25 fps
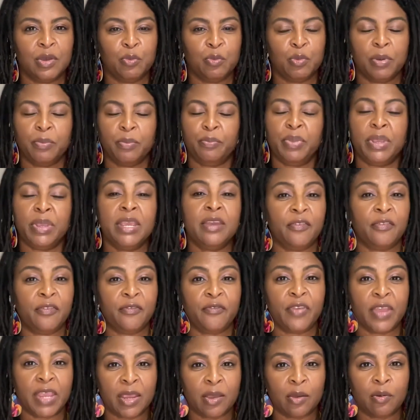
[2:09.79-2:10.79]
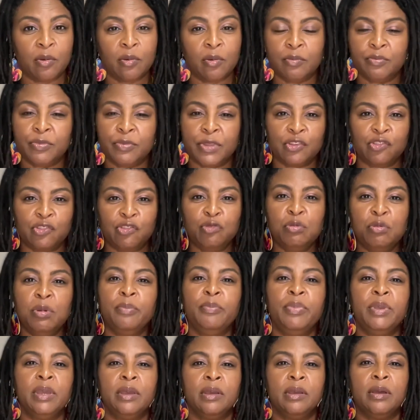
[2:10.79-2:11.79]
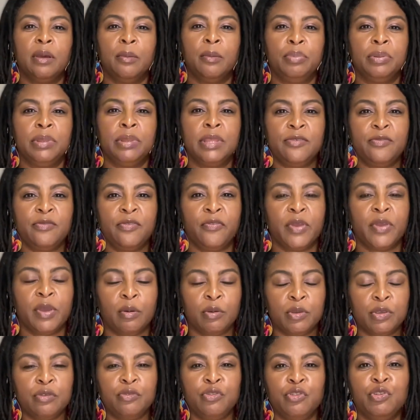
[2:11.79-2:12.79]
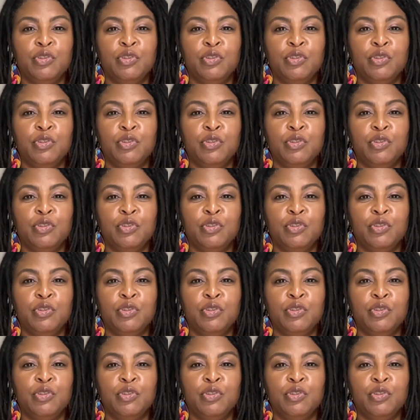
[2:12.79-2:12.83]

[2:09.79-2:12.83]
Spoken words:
would be a fail, that you would be a complete failure,